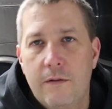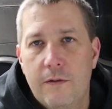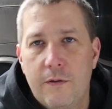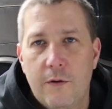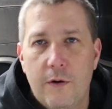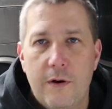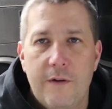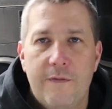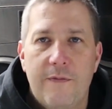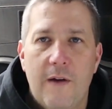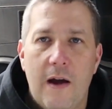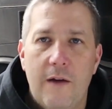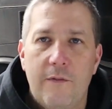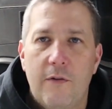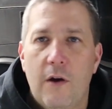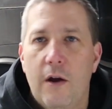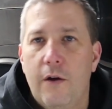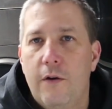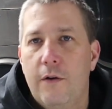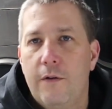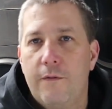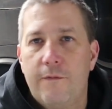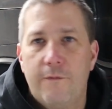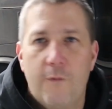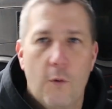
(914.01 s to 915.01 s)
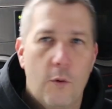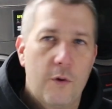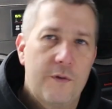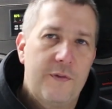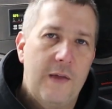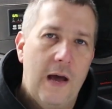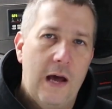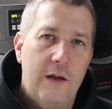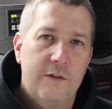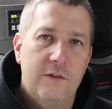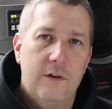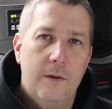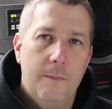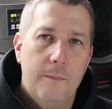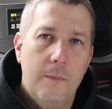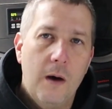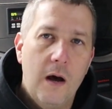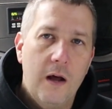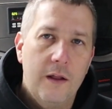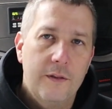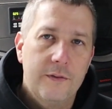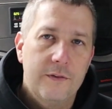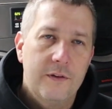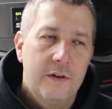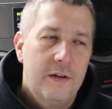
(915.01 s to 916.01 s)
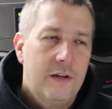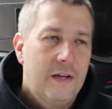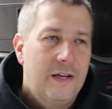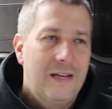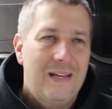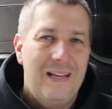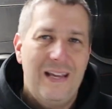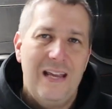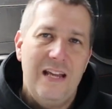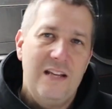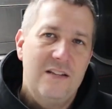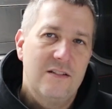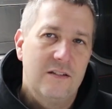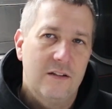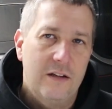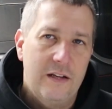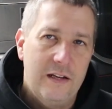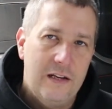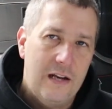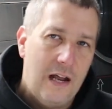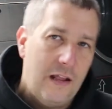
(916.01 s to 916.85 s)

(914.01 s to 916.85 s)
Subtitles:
$4,000 a month easily.